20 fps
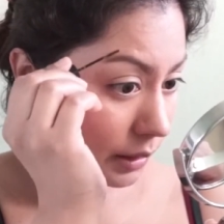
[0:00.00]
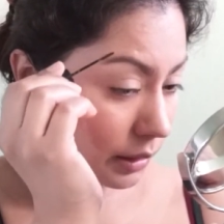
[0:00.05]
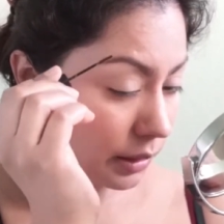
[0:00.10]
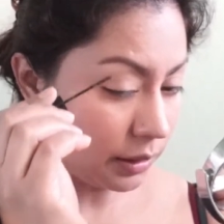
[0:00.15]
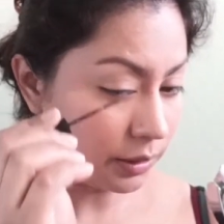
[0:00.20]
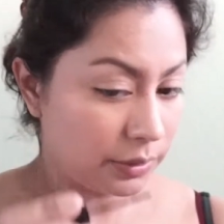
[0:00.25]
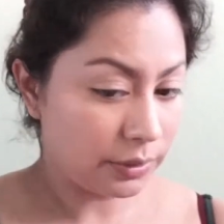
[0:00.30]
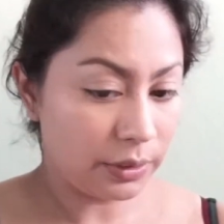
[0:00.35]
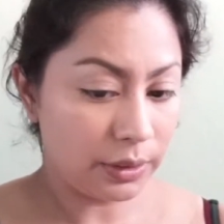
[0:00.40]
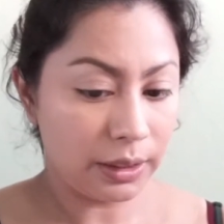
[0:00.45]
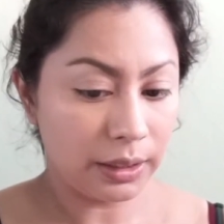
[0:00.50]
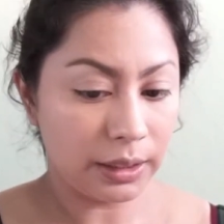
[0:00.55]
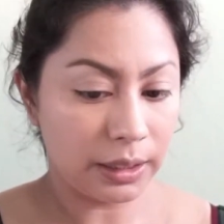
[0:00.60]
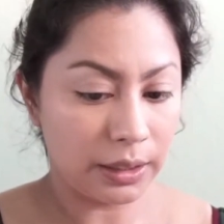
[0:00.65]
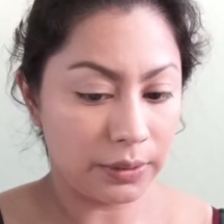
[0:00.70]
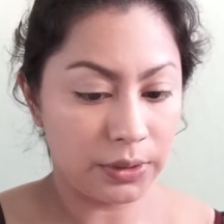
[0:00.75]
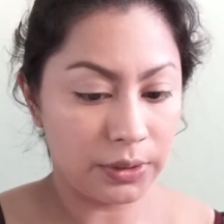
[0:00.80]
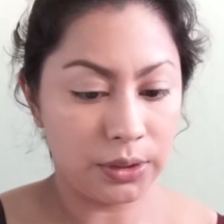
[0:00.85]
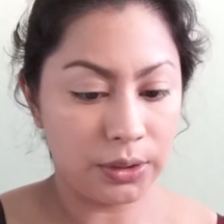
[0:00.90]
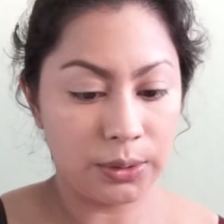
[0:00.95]
I feel like I
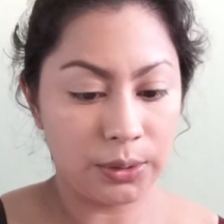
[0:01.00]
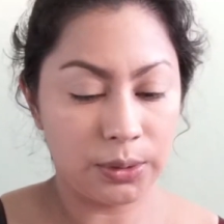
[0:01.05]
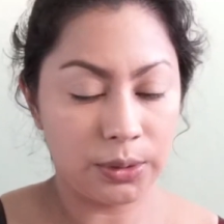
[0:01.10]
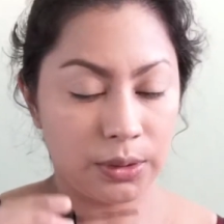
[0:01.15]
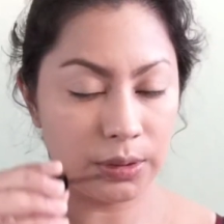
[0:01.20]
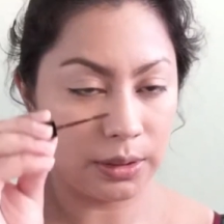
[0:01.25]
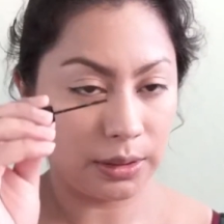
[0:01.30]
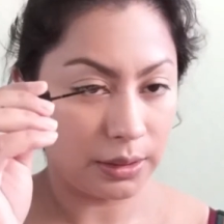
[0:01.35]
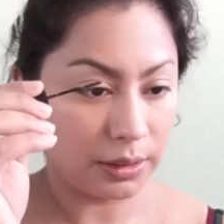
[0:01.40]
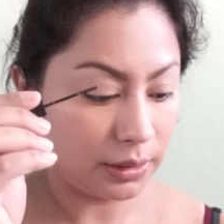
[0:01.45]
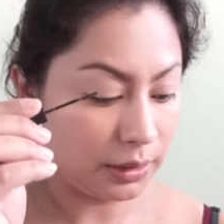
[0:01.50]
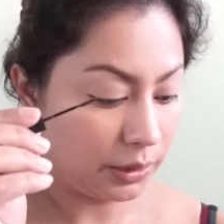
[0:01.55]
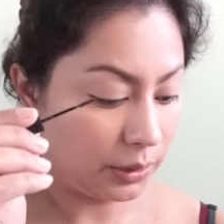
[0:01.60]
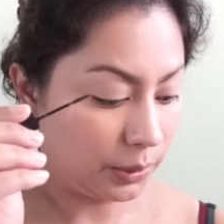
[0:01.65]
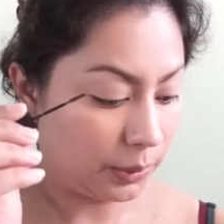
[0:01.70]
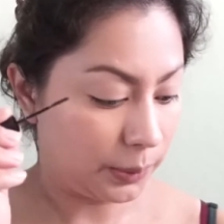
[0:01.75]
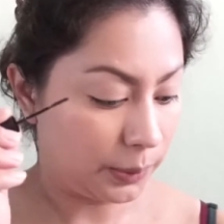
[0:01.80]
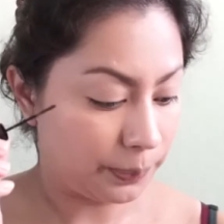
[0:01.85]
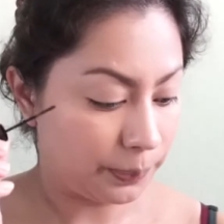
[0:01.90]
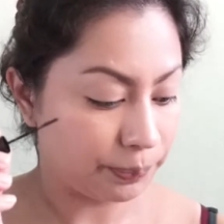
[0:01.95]
have to use this
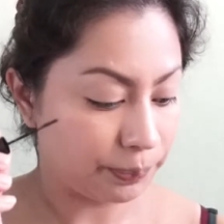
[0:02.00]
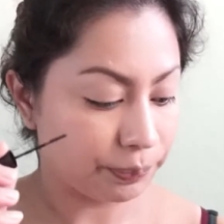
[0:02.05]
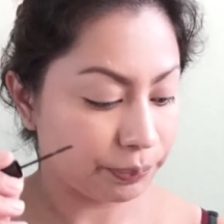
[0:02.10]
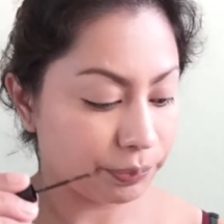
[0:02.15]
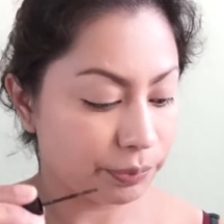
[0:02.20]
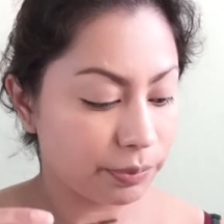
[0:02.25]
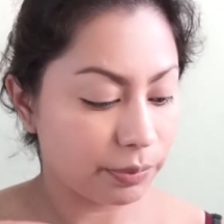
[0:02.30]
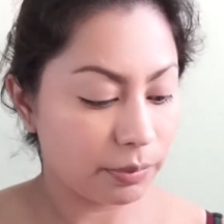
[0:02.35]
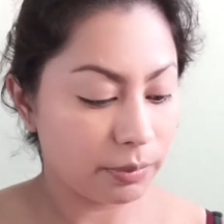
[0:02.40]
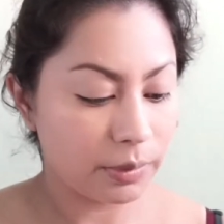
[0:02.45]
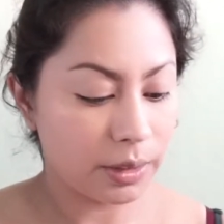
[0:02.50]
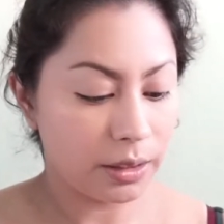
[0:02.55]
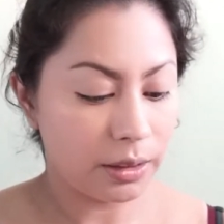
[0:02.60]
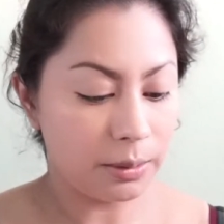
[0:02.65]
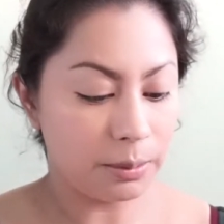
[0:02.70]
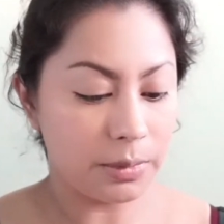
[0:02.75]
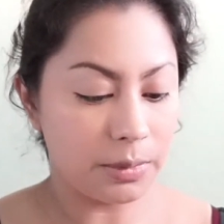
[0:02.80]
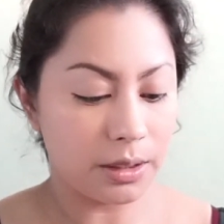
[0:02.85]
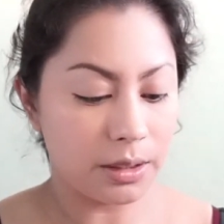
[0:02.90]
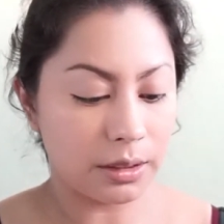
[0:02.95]
little
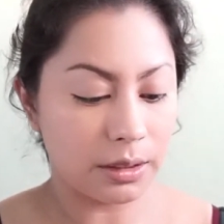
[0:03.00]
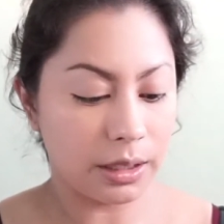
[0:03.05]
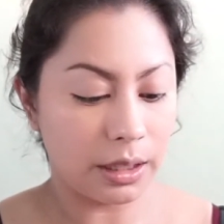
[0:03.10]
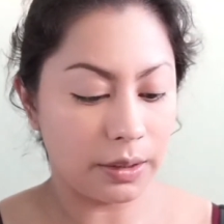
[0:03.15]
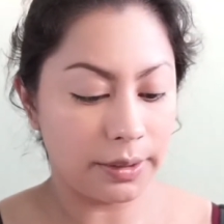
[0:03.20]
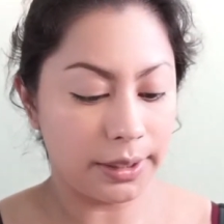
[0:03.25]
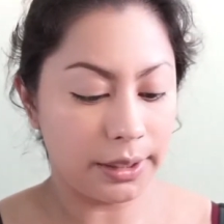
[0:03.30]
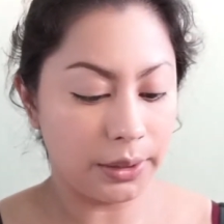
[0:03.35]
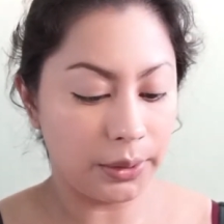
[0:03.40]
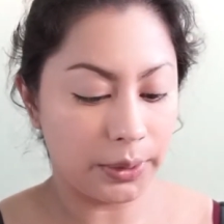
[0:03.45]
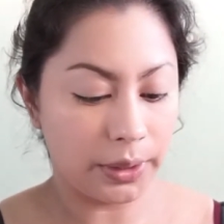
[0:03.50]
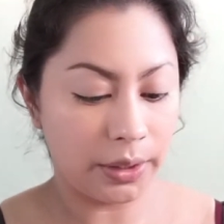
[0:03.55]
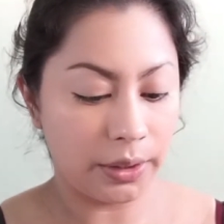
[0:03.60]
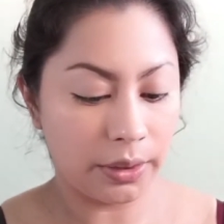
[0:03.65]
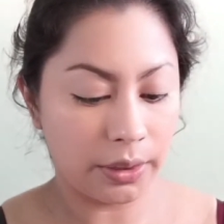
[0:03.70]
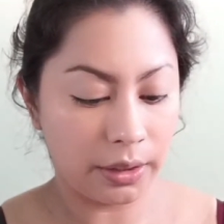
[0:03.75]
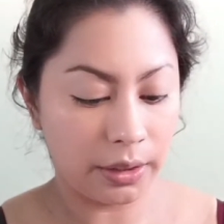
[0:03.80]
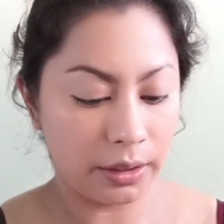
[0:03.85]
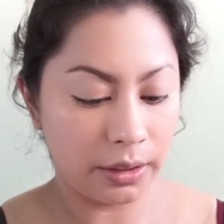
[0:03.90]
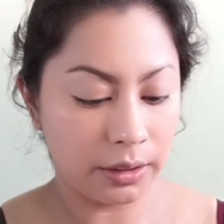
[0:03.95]
mascara looking
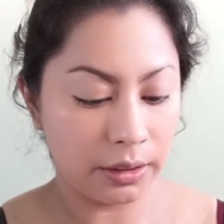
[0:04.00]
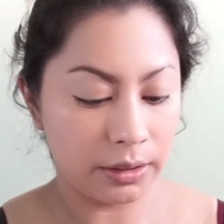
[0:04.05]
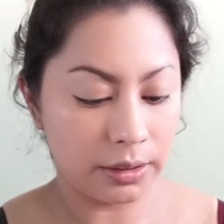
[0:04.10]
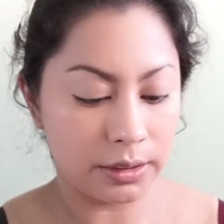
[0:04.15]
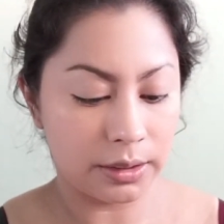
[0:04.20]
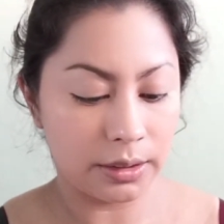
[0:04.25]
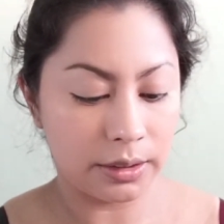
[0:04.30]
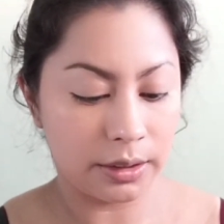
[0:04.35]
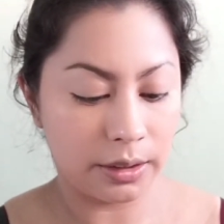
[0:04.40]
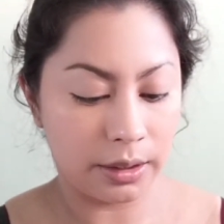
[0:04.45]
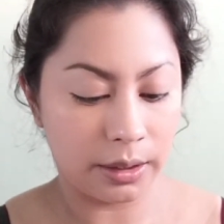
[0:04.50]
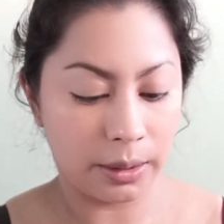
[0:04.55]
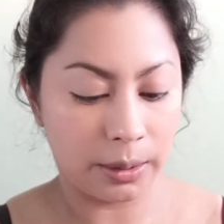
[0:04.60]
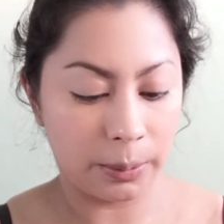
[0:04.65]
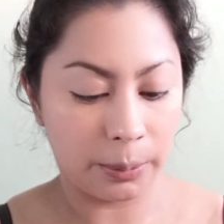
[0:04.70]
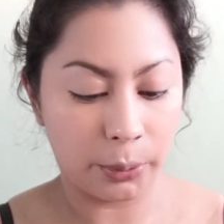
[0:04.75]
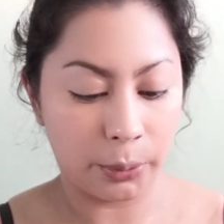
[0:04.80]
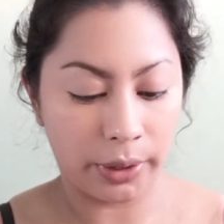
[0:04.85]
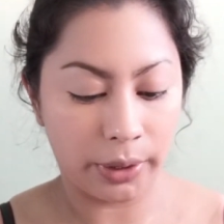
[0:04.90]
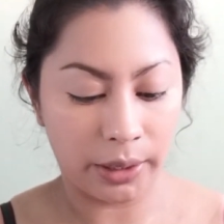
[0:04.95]
thing. It's
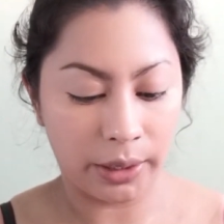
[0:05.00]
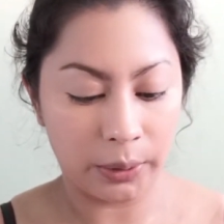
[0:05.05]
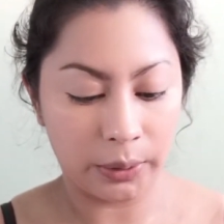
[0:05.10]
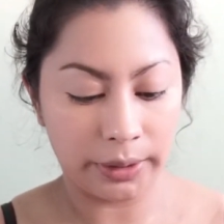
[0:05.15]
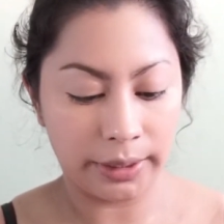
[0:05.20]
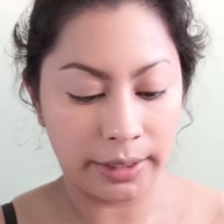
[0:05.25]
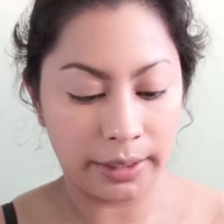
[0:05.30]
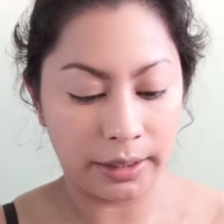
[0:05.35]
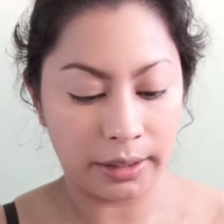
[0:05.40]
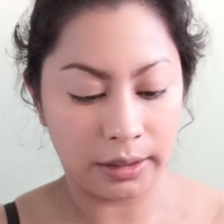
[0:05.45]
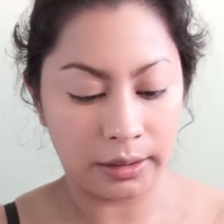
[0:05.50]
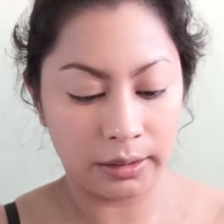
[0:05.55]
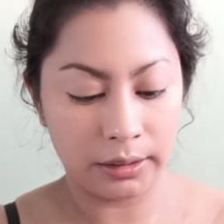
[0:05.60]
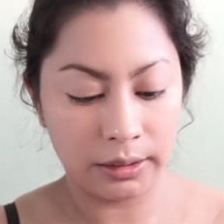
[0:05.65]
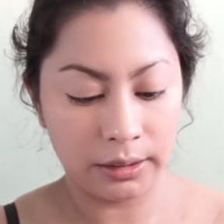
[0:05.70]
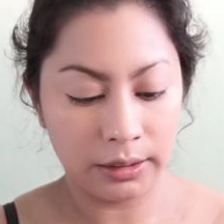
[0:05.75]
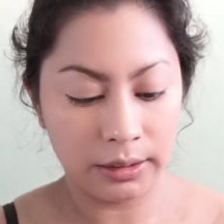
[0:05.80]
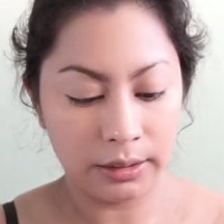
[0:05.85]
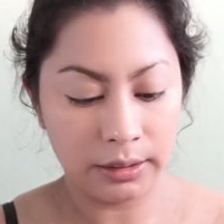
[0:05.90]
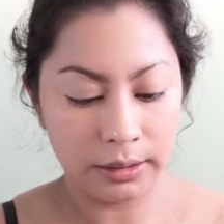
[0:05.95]
the BrowGal.